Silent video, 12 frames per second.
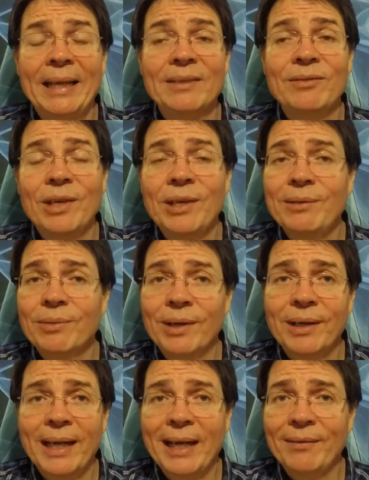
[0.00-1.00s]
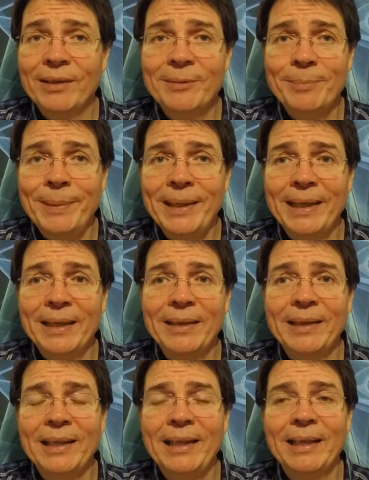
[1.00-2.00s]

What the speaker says: It's very rare to have it in men.